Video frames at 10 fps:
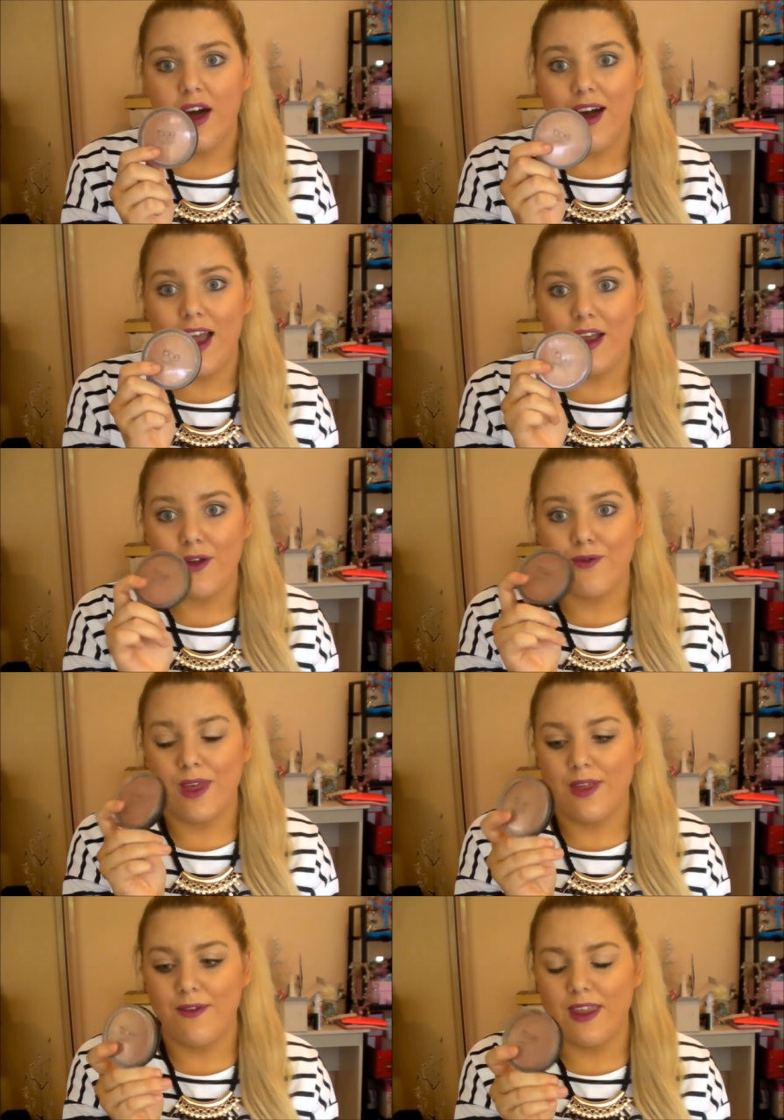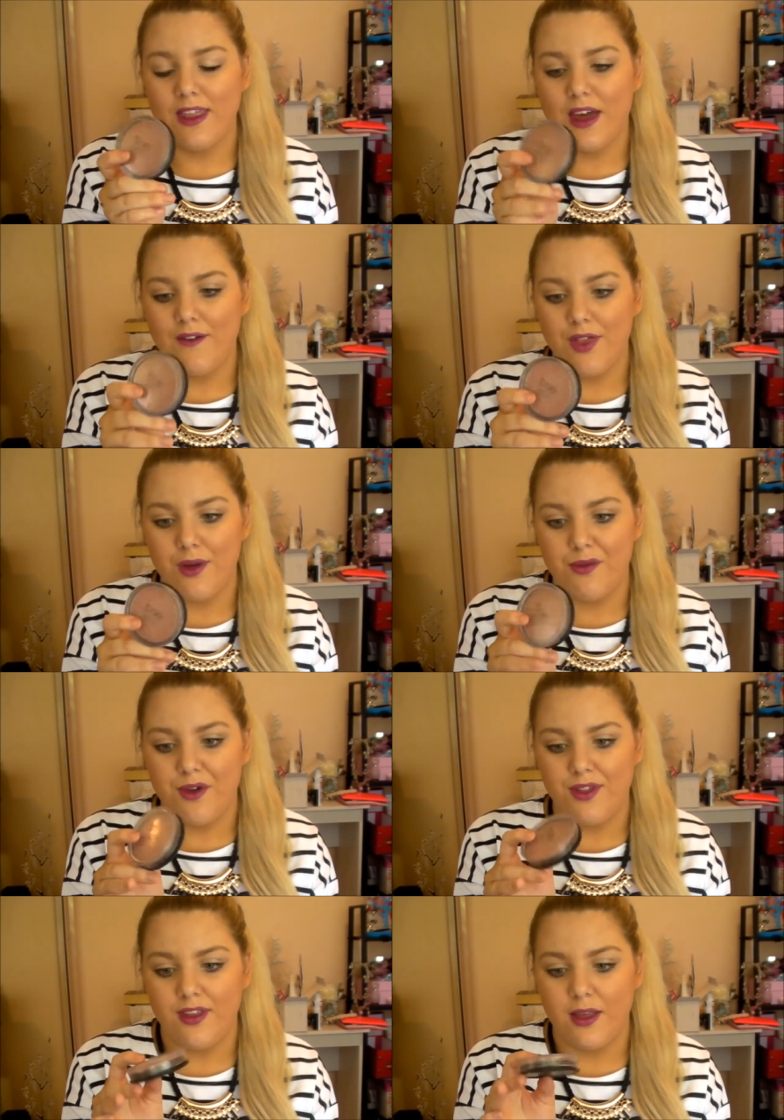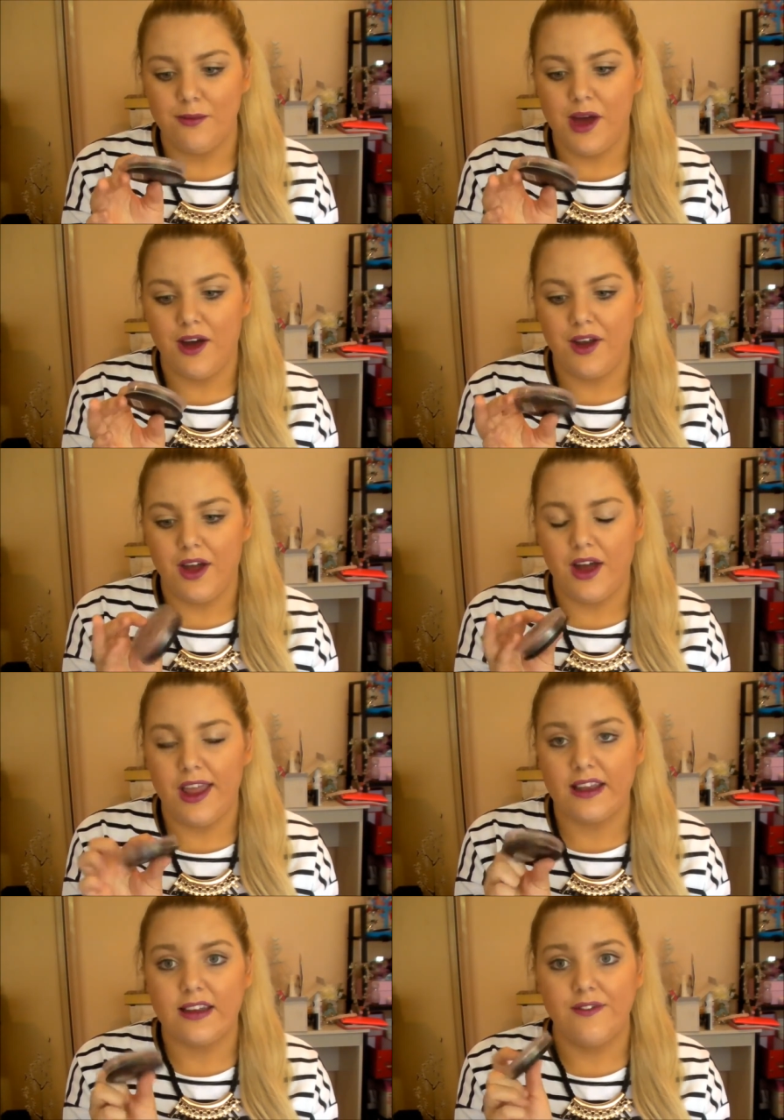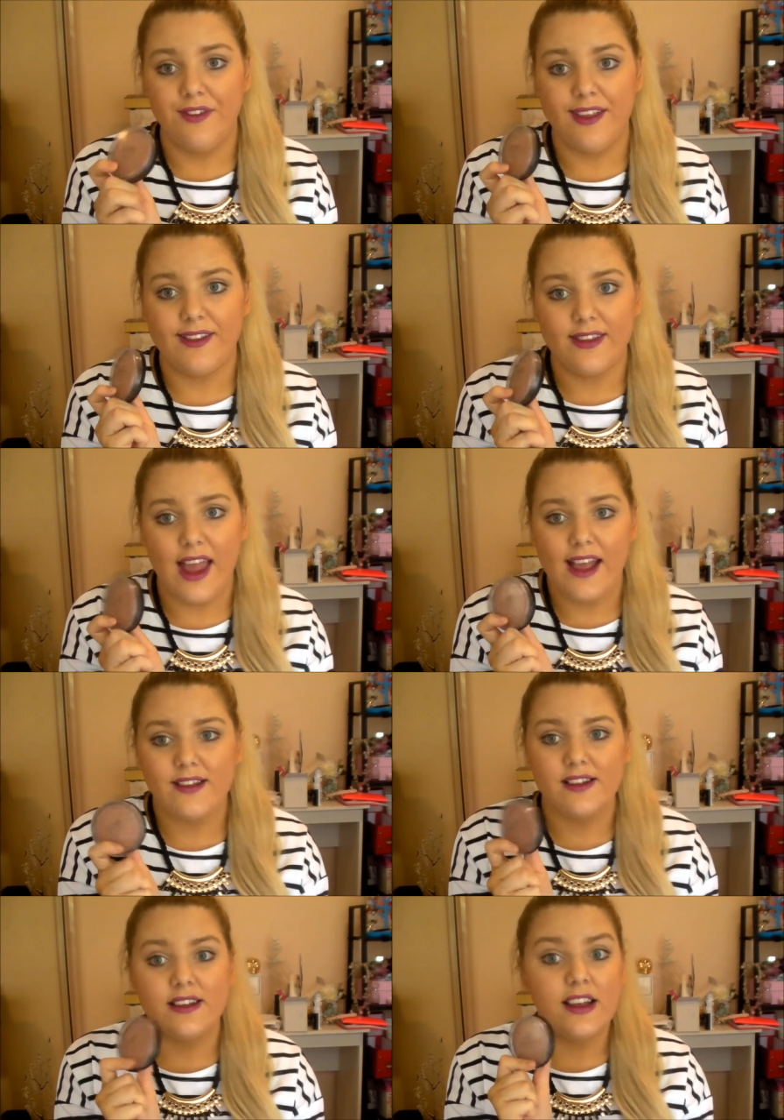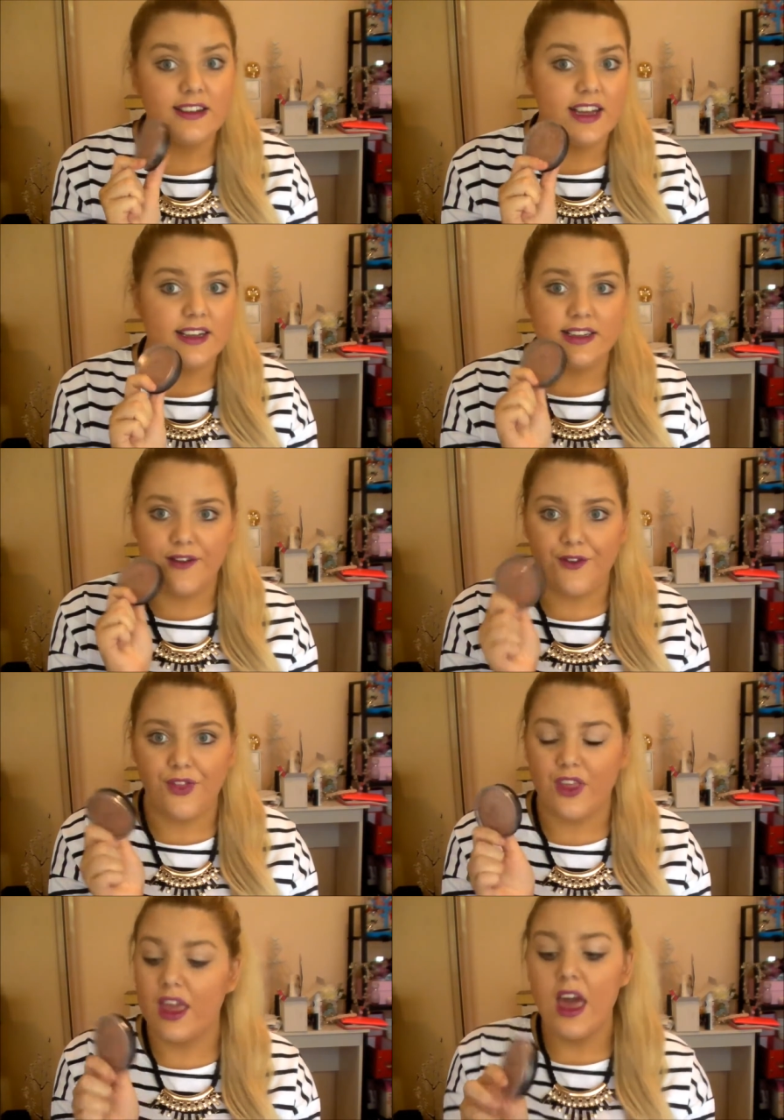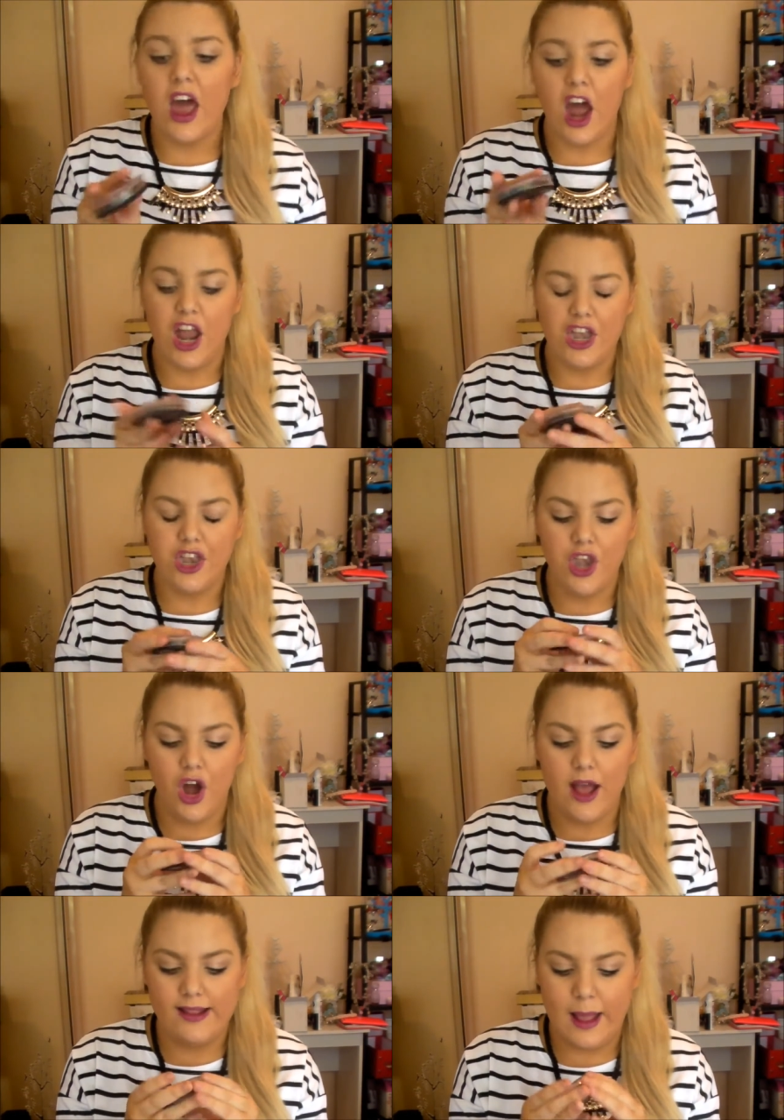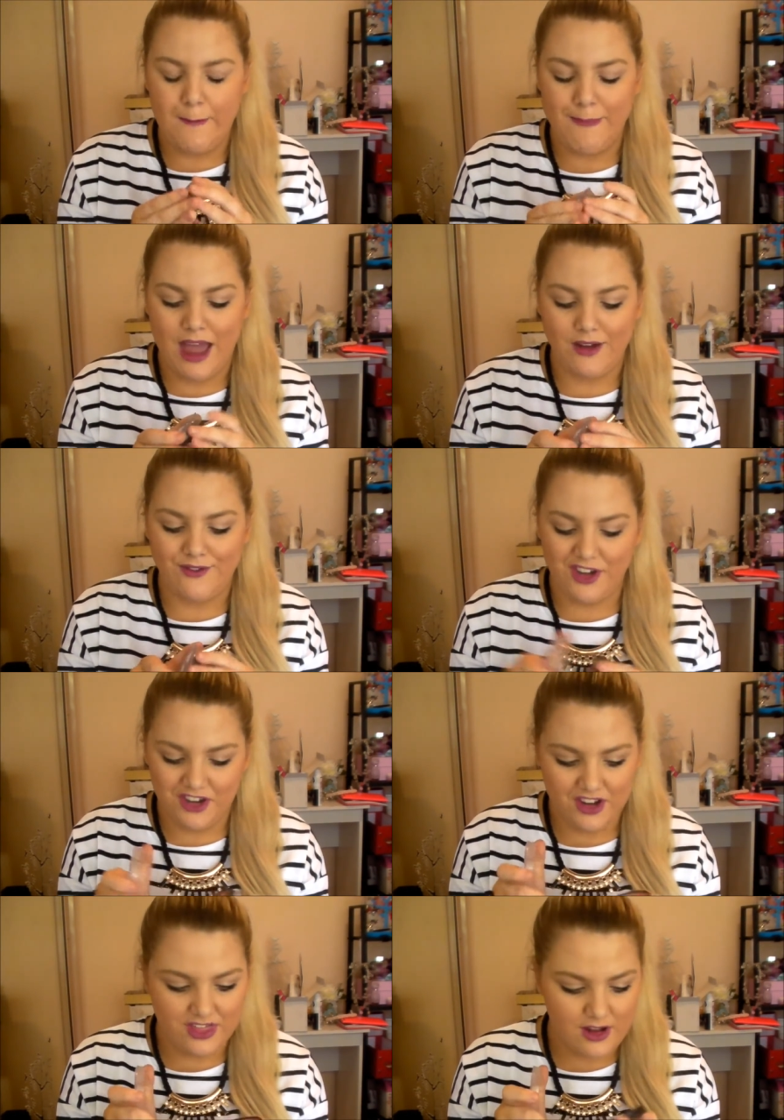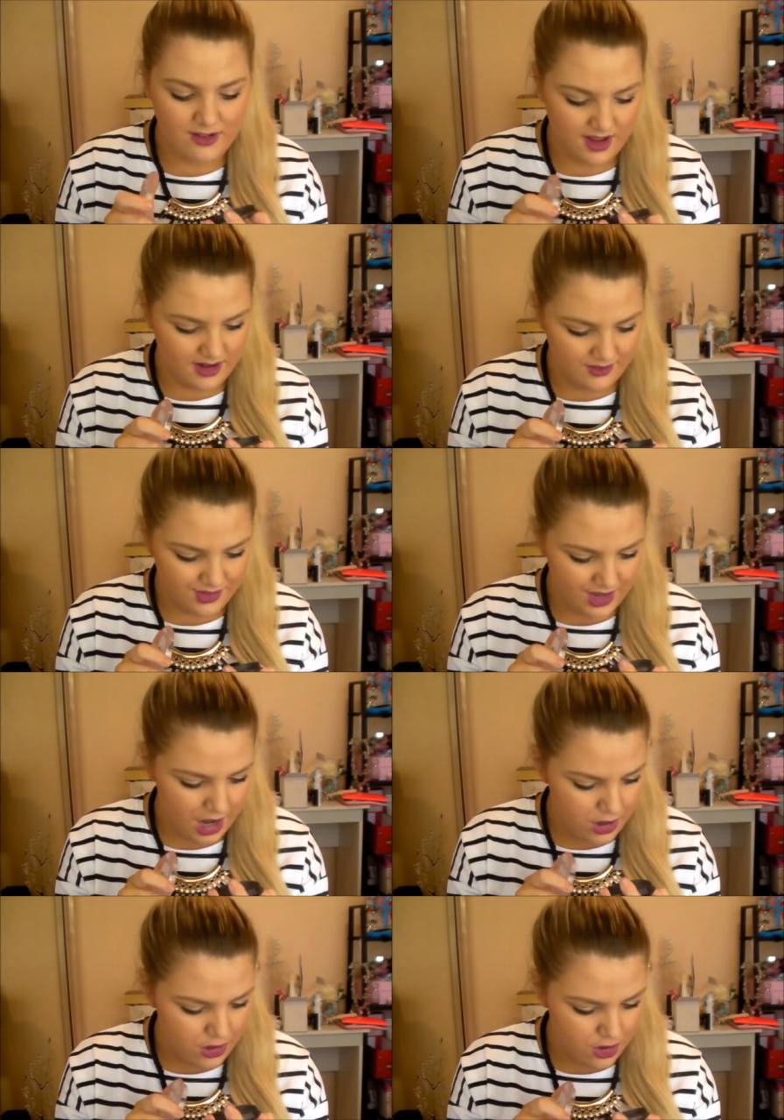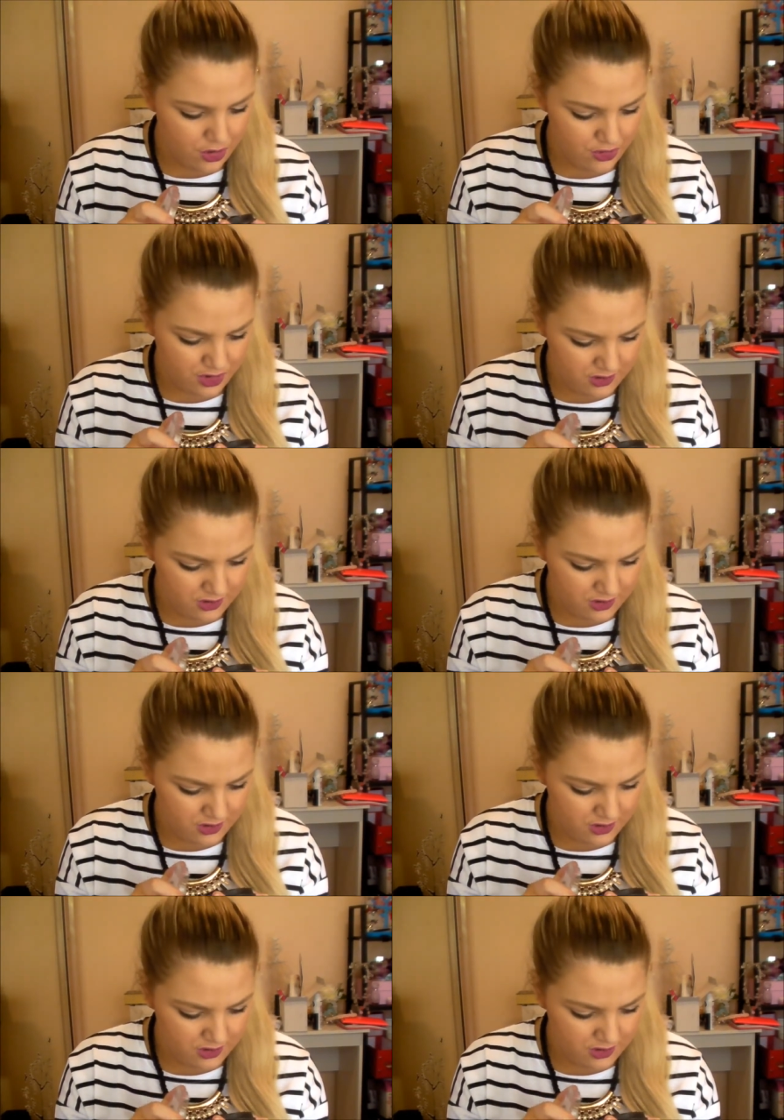I really love the bronzing powder. It definitely stays. It is definitely a nice matte finish. There's definitely no